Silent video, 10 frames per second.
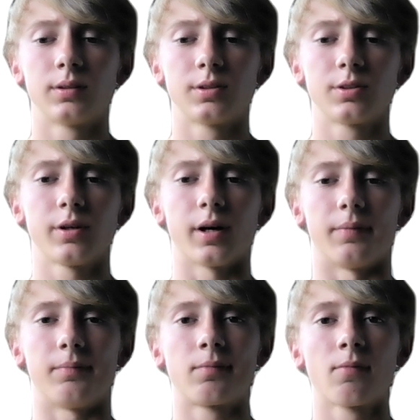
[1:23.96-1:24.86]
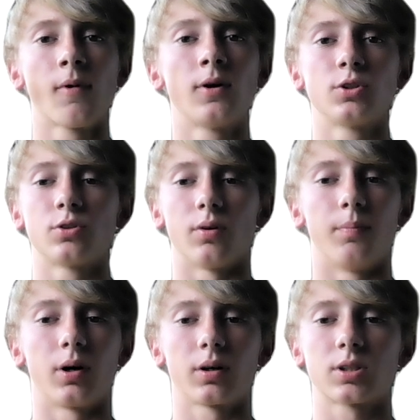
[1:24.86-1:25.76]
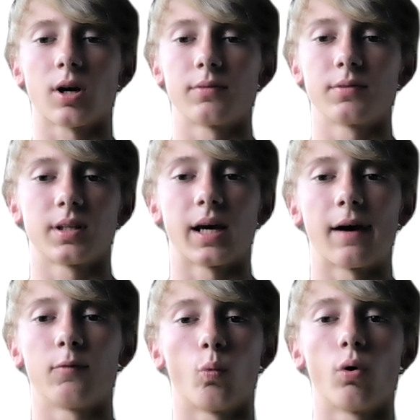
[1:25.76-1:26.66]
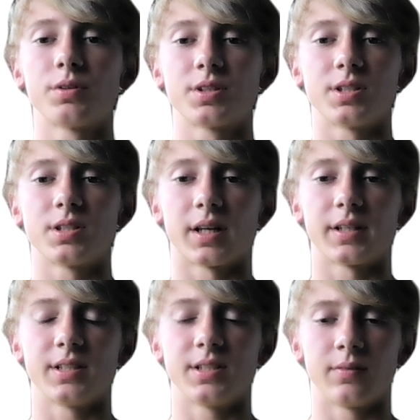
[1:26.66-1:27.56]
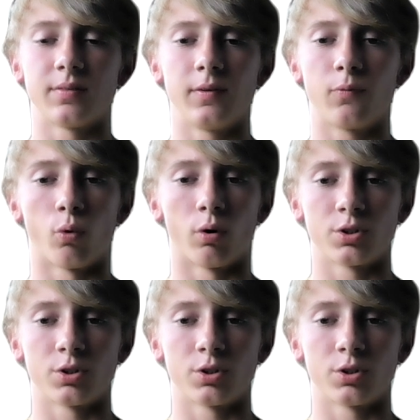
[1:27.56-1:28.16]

so yeah, So the Bucks obviously they haven't won since 1974,